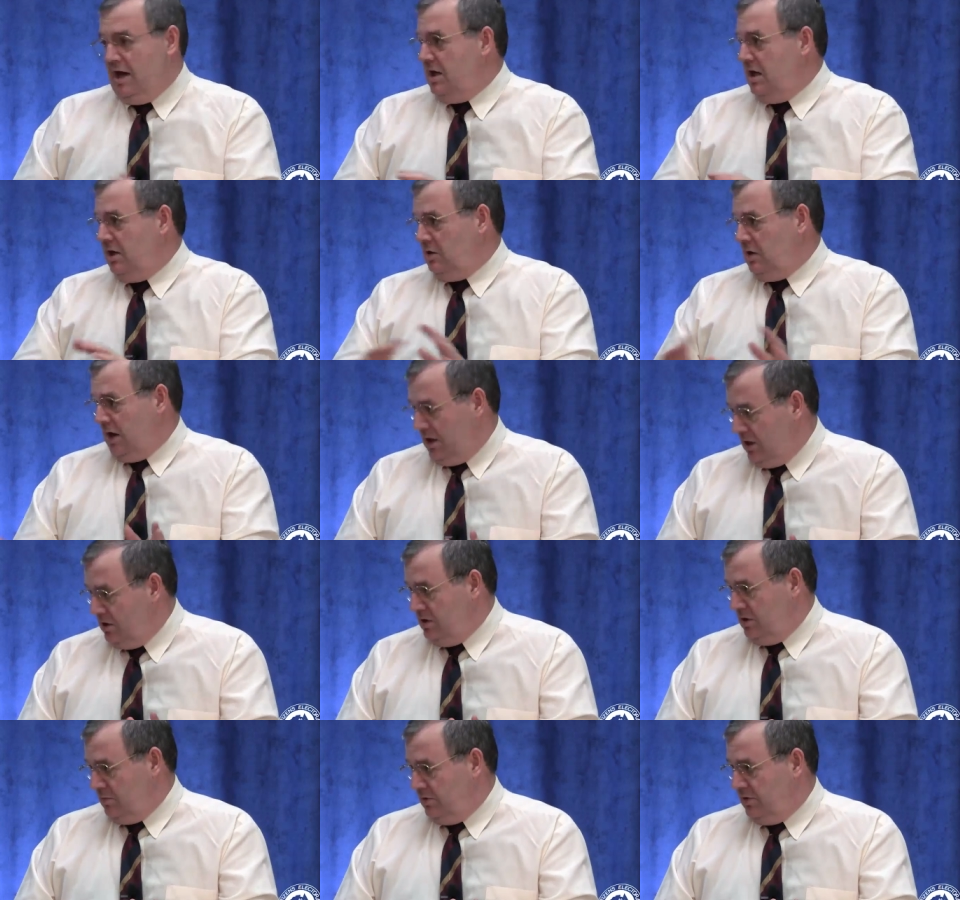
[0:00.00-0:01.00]
how do you how do you
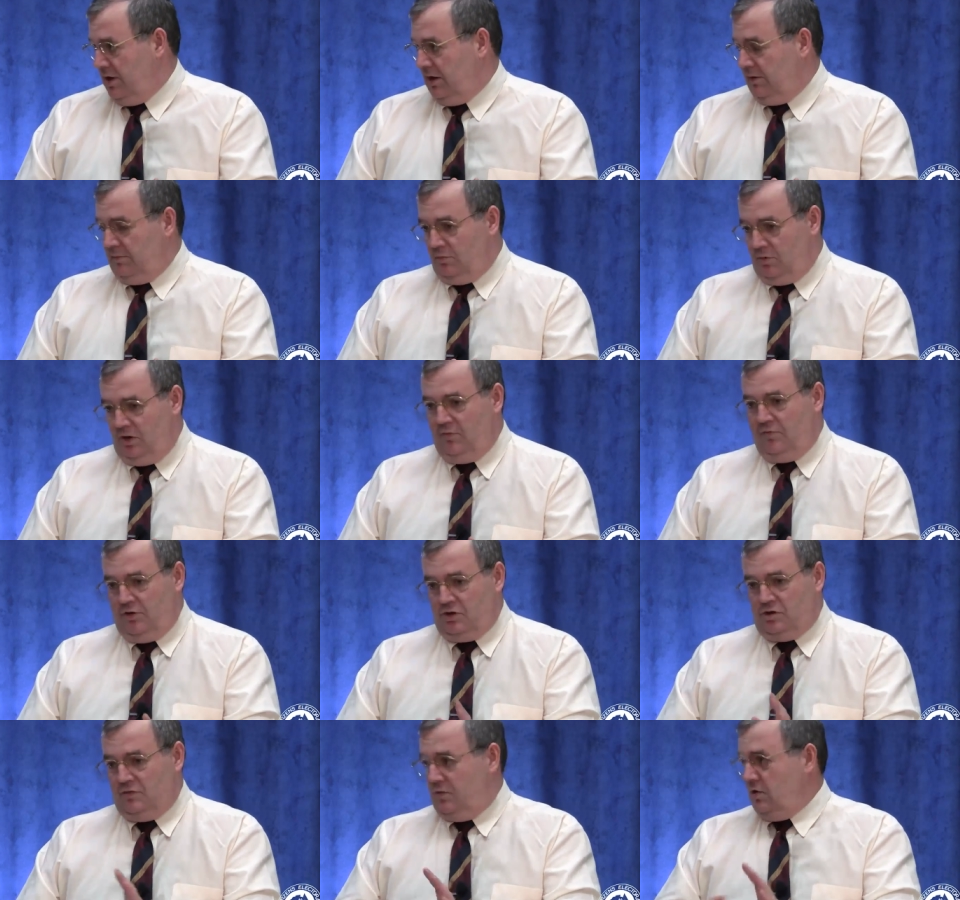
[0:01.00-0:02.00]
deal with that? Well,
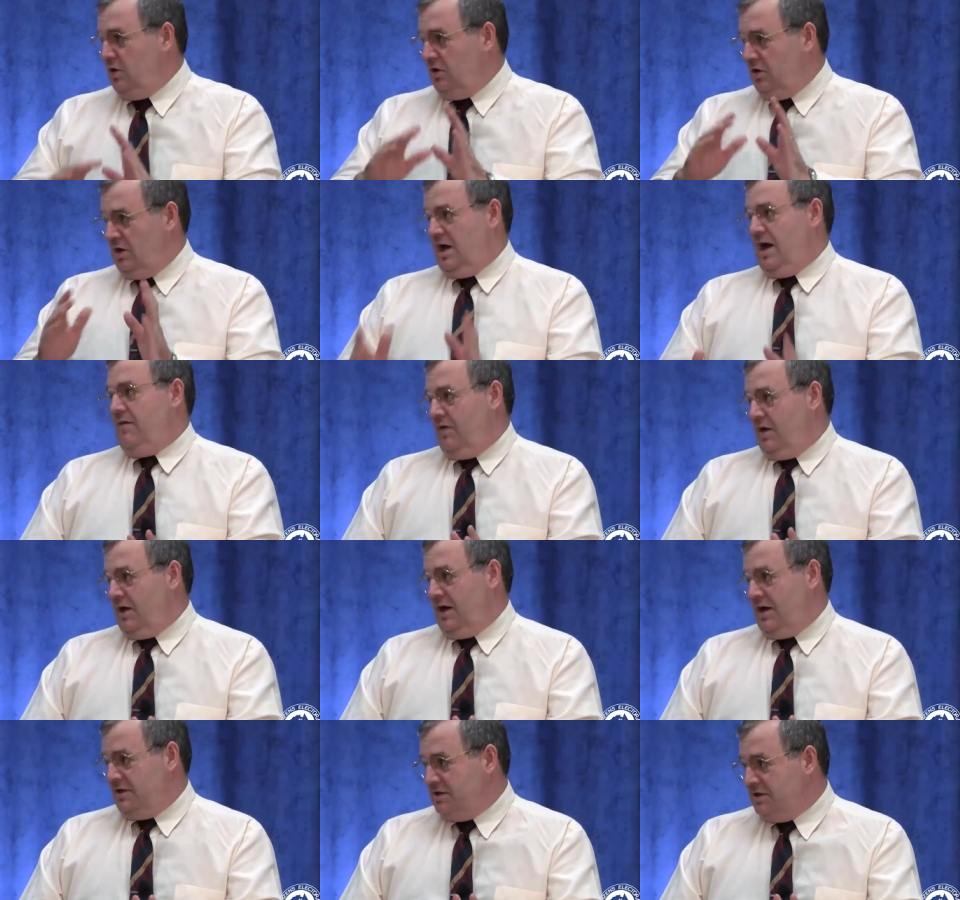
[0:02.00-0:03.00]
first of all, you've got to have a
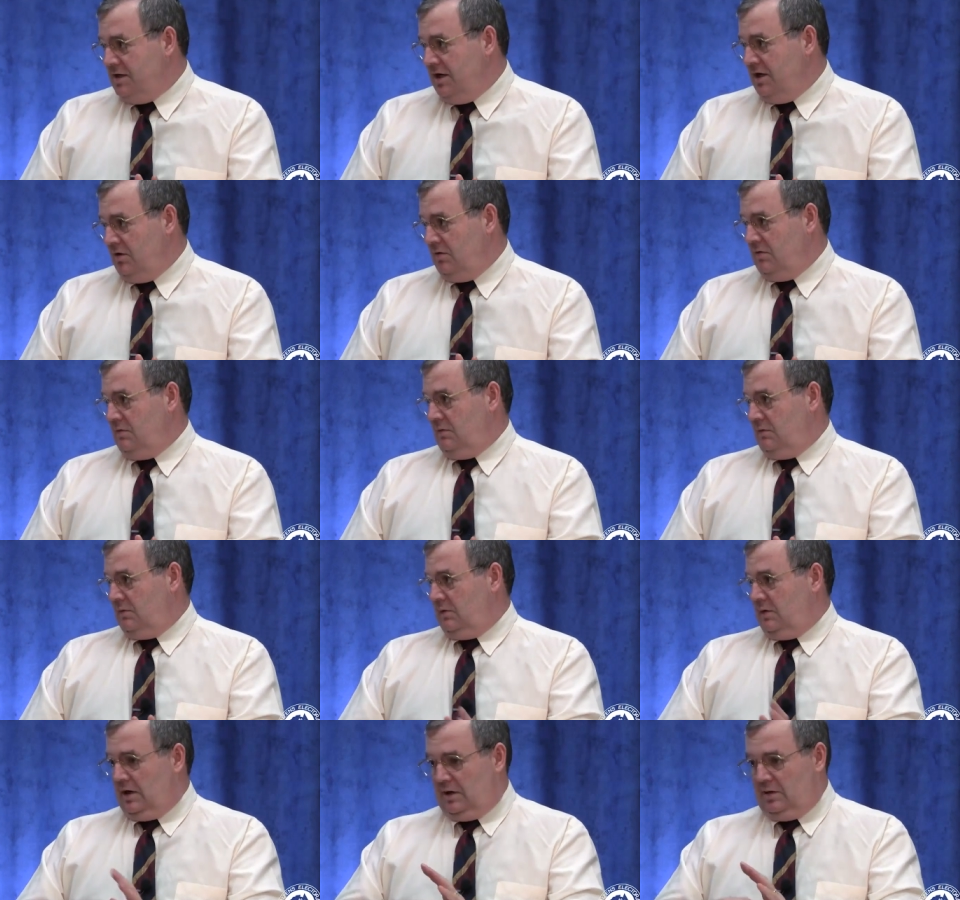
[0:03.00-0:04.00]
Glass-Steagall
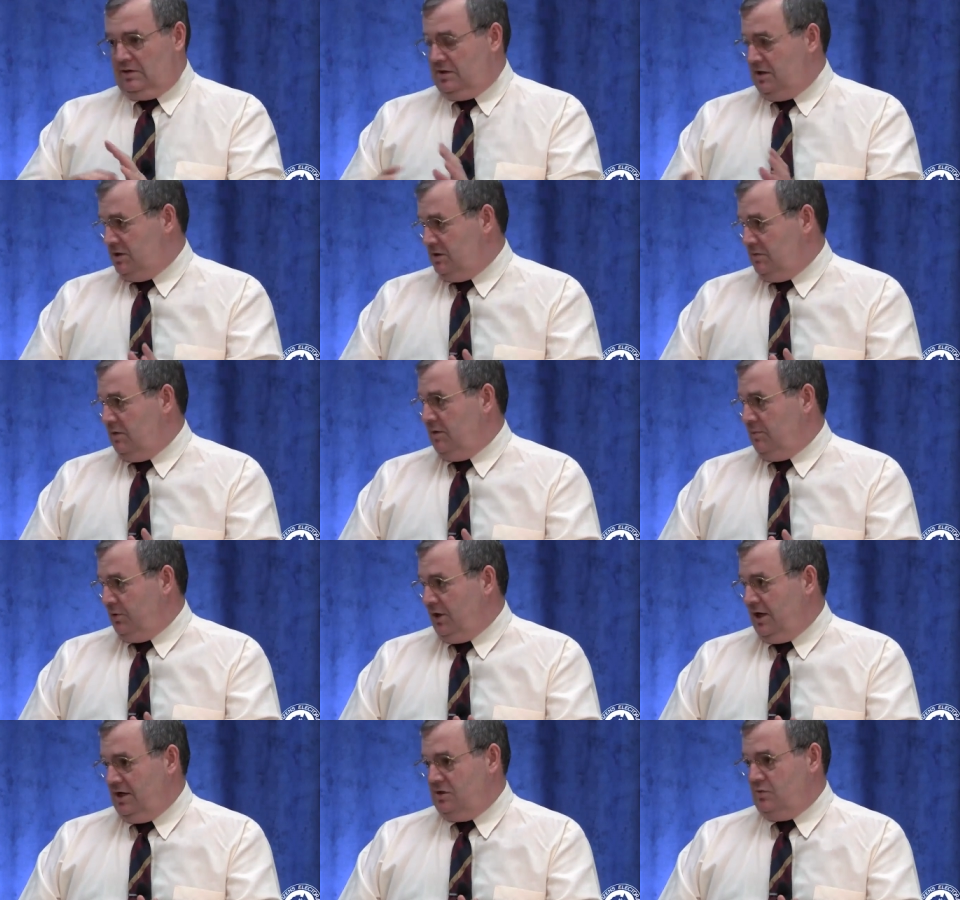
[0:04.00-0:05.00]
uh, system in
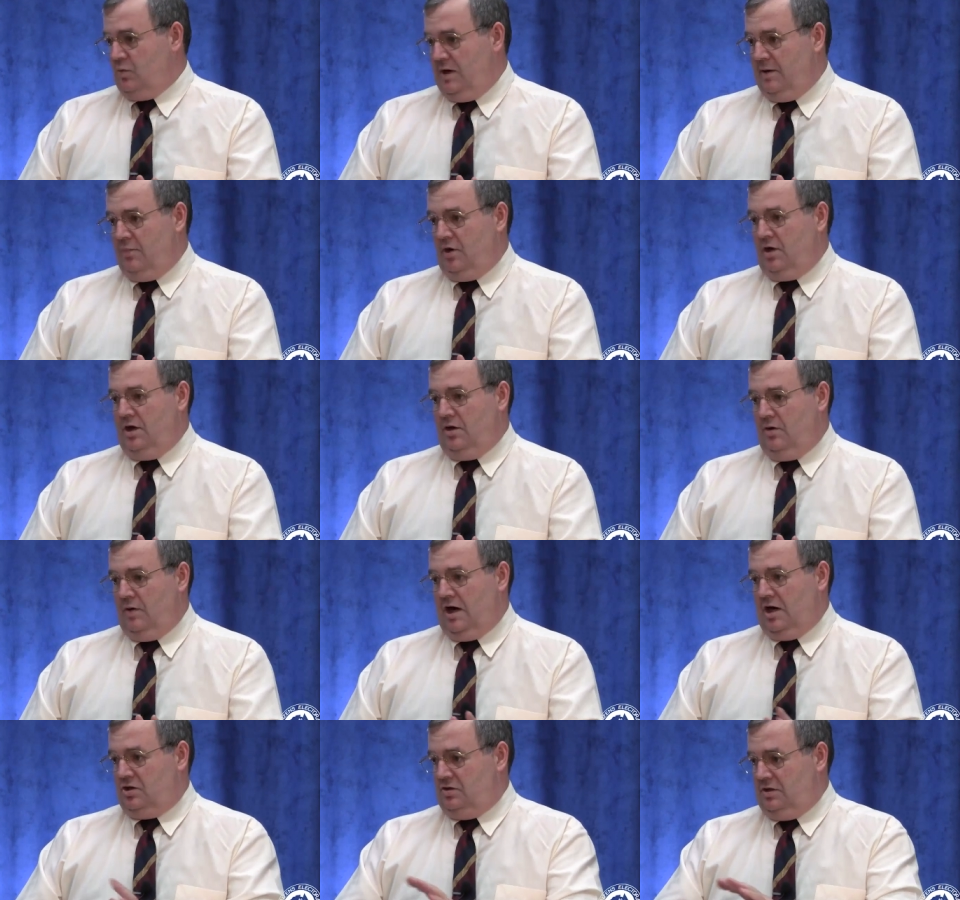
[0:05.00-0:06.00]
place whereby you
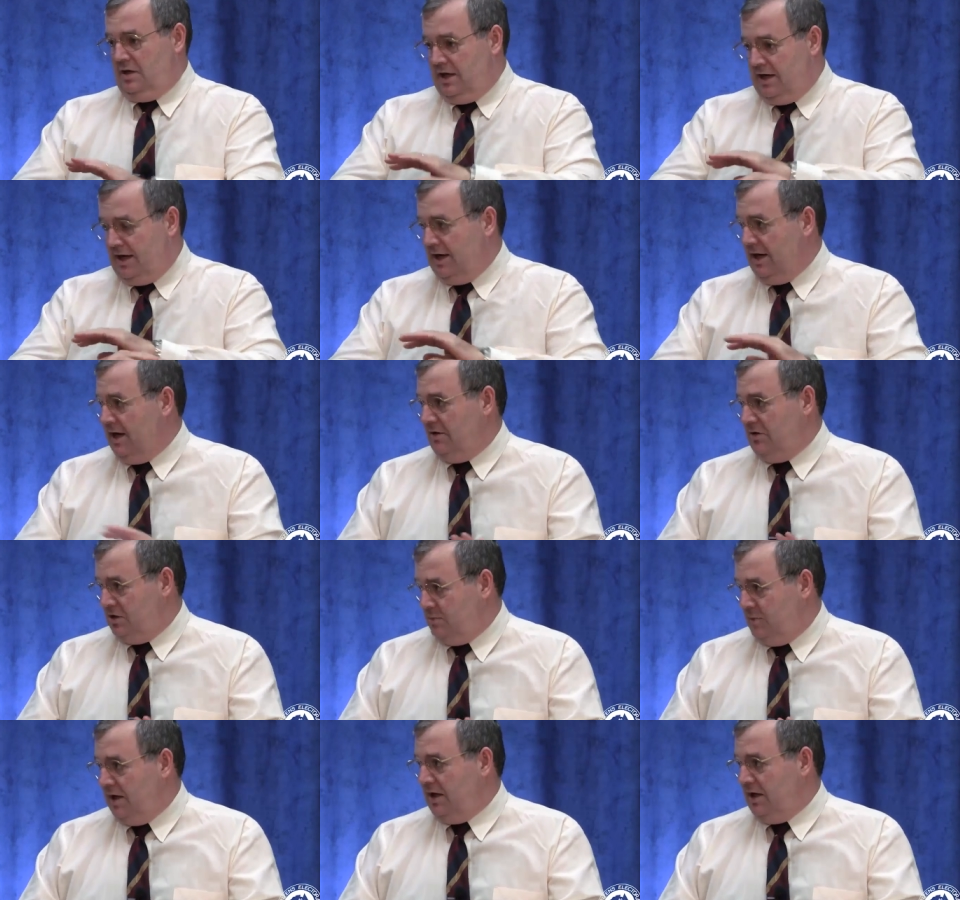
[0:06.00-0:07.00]
actually cut out the
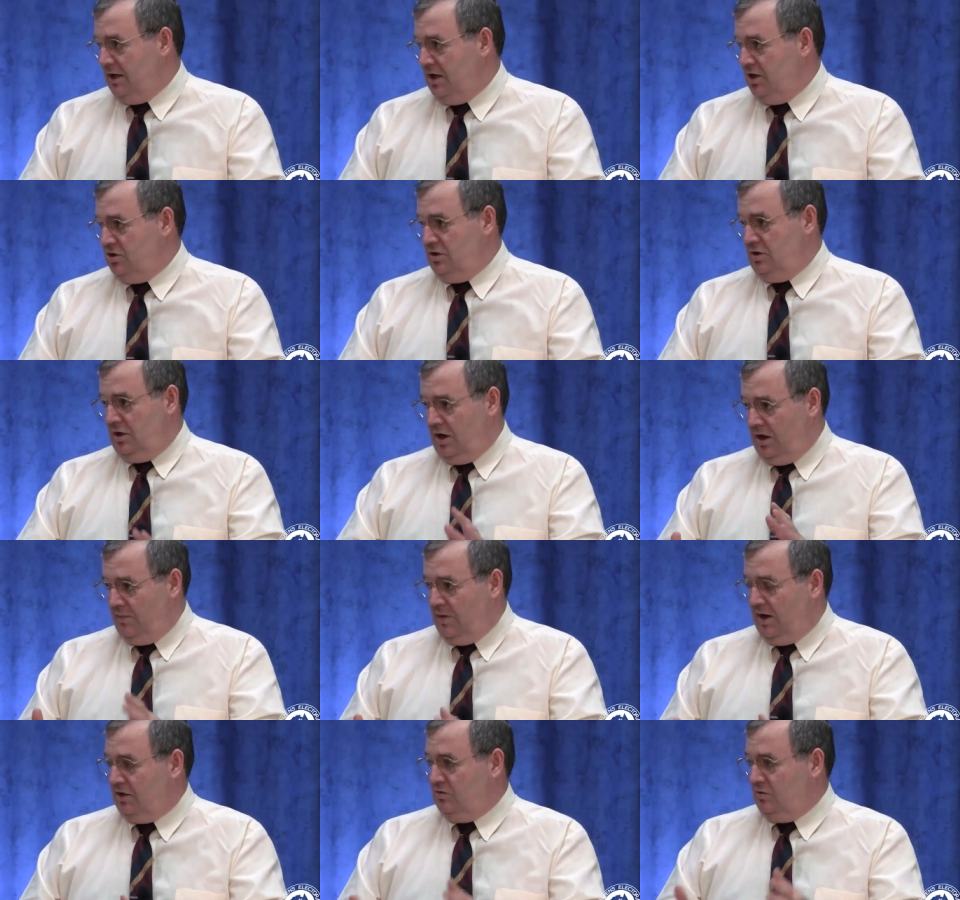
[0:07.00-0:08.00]
speculation, you go
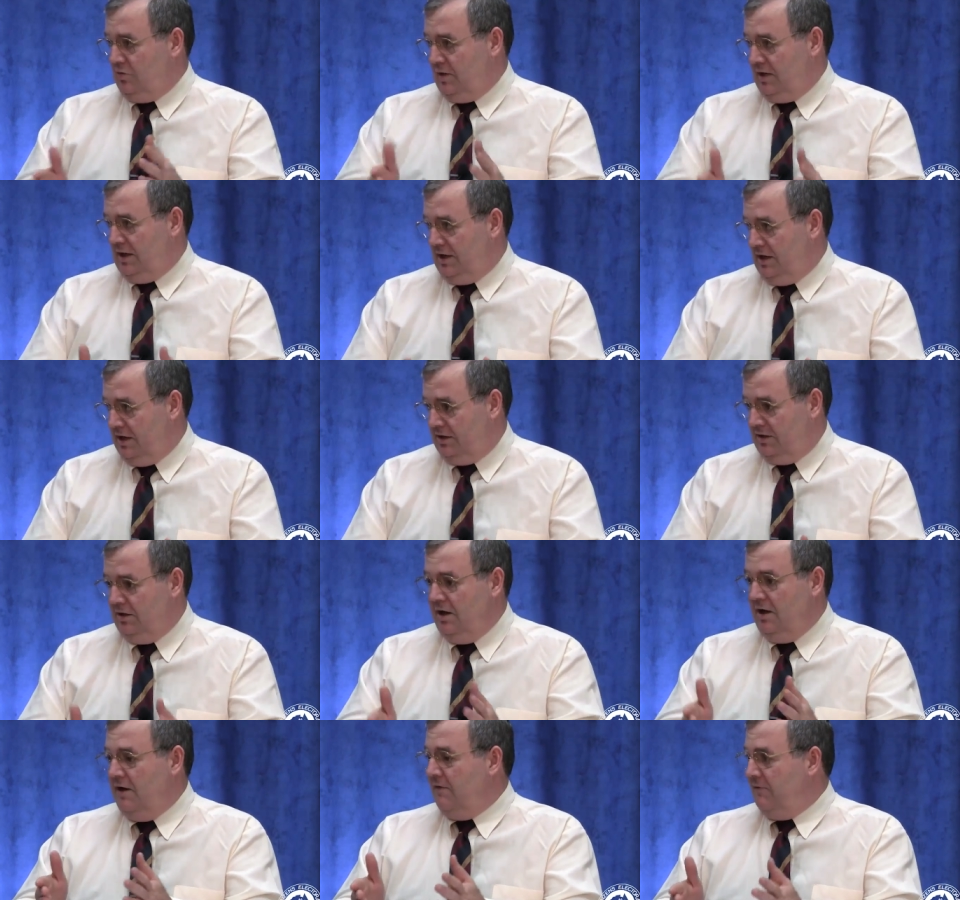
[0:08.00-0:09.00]
back to a regulated
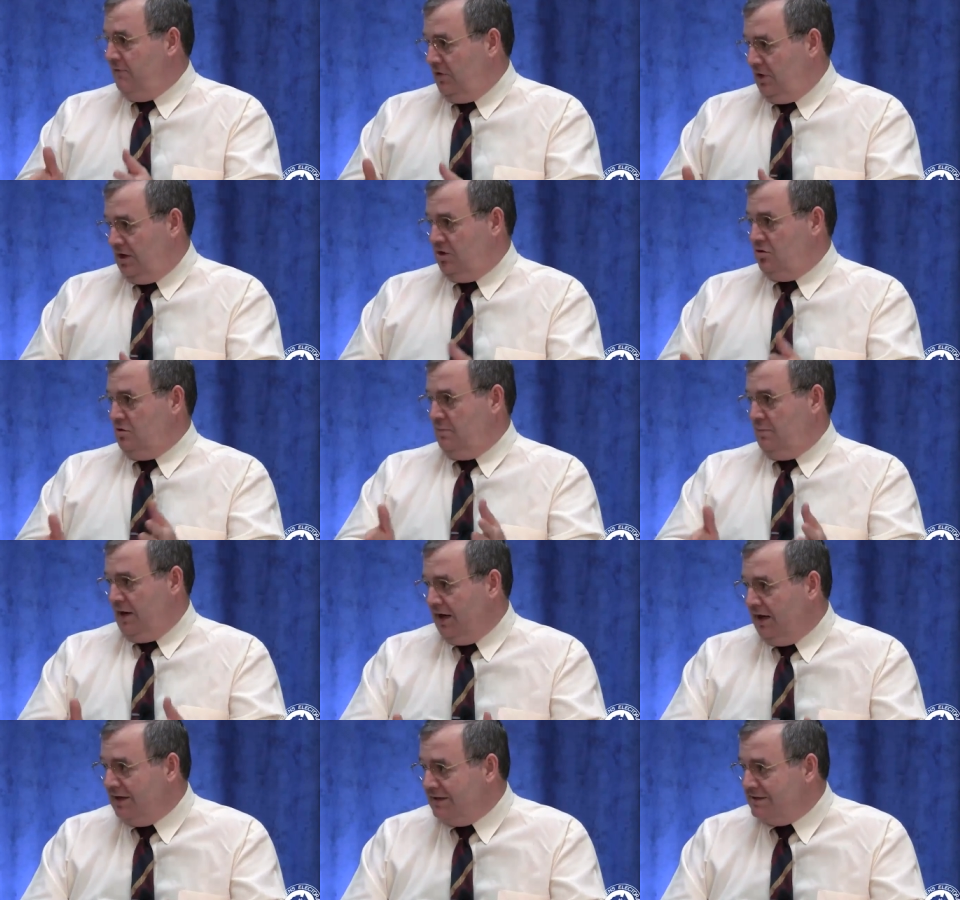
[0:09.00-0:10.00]
financial
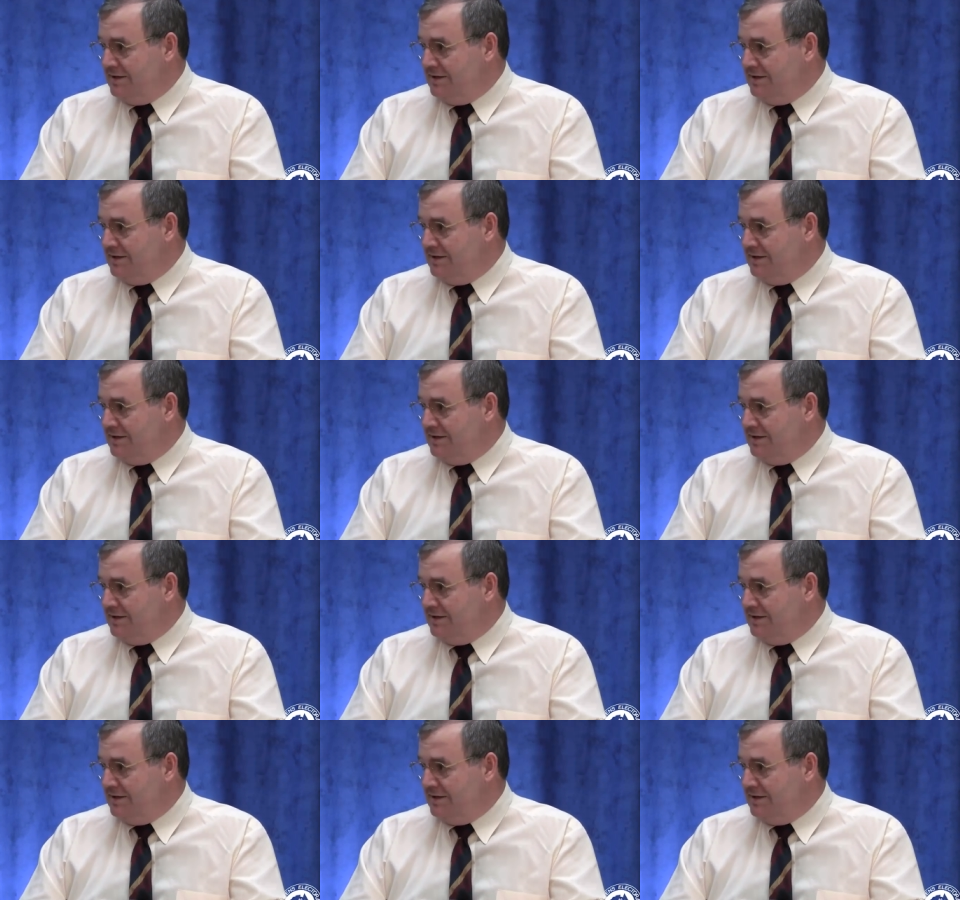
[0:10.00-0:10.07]
banking